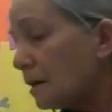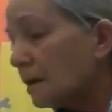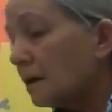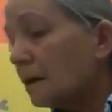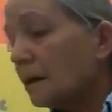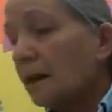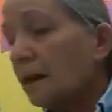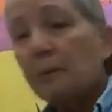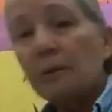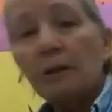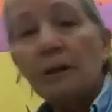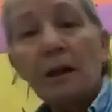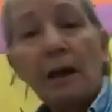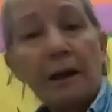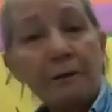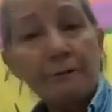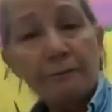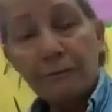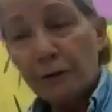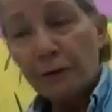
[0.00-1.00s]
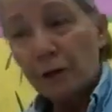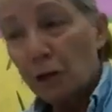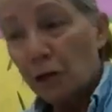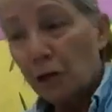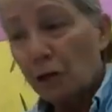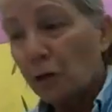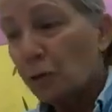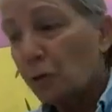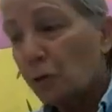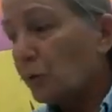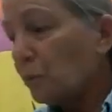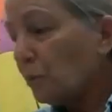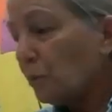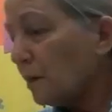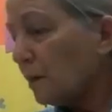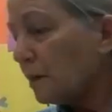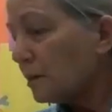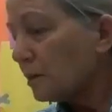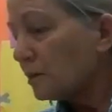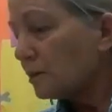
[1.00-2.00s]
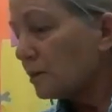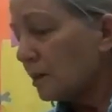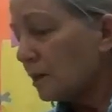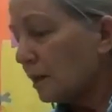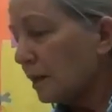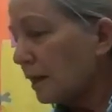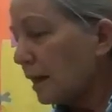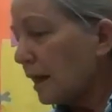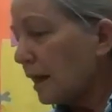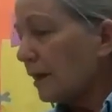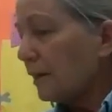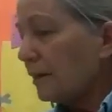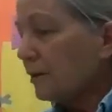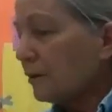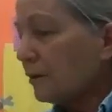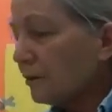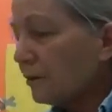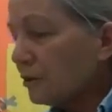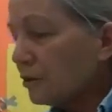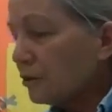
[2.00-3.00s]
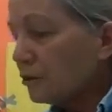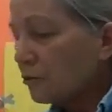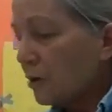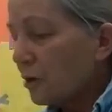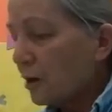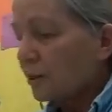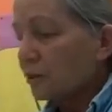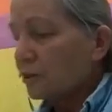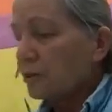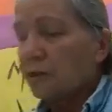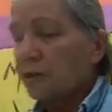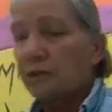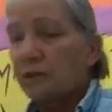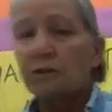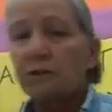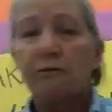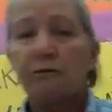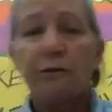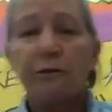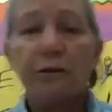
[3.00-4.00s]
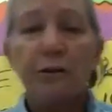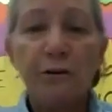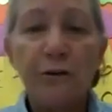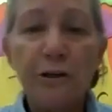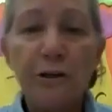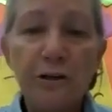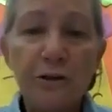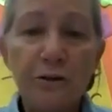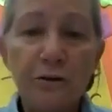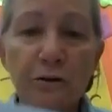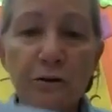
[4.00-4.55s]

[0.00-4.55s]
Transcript: And I would like for you to get out your instructions for the crystal